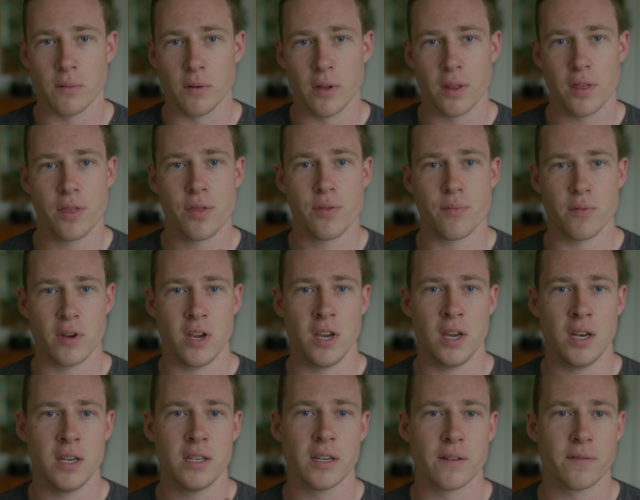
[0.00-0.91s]
with
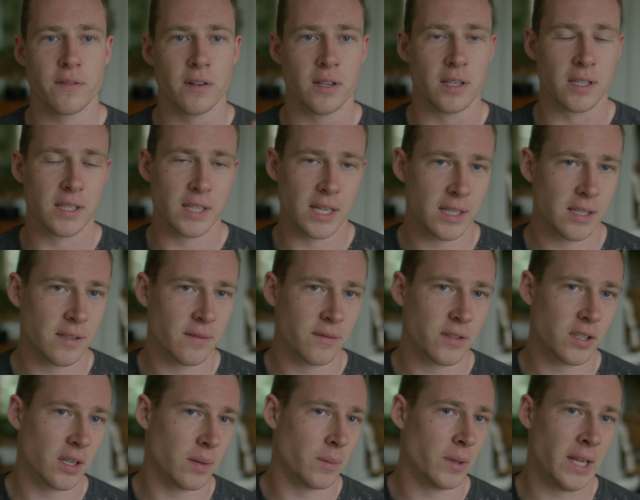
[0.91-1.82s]
3 different sets
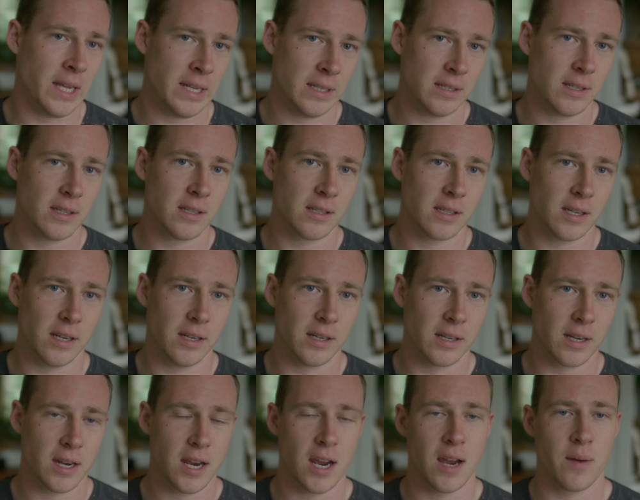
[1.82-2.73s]
of cinema lenses
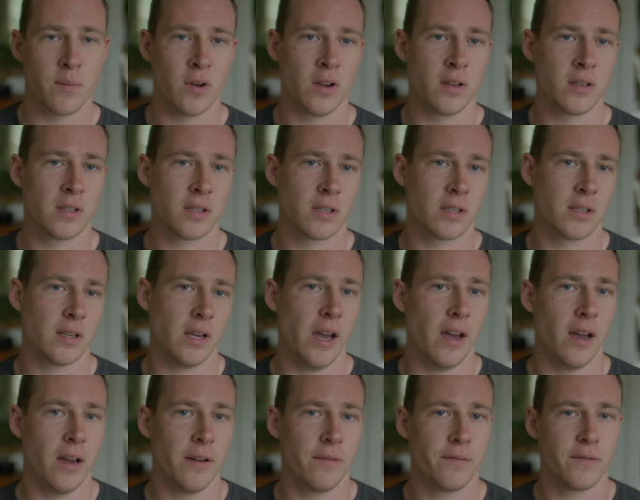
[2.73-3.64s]
and cameras.
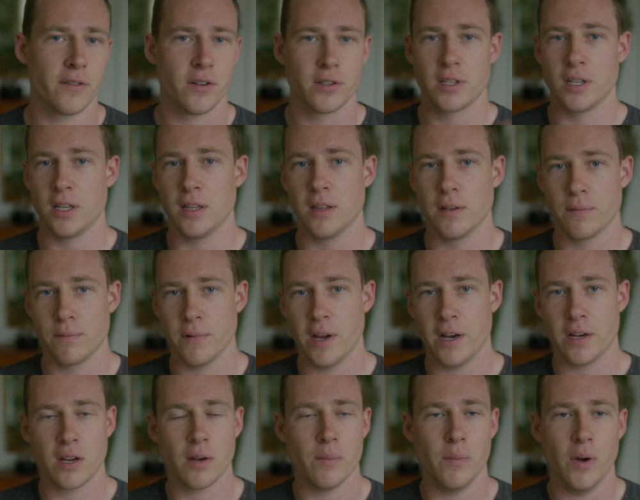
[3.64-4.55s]
Firstly, the
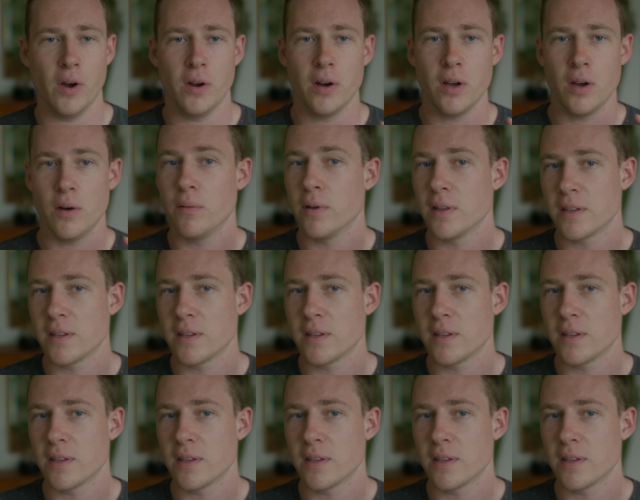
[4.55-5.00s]
red Komodo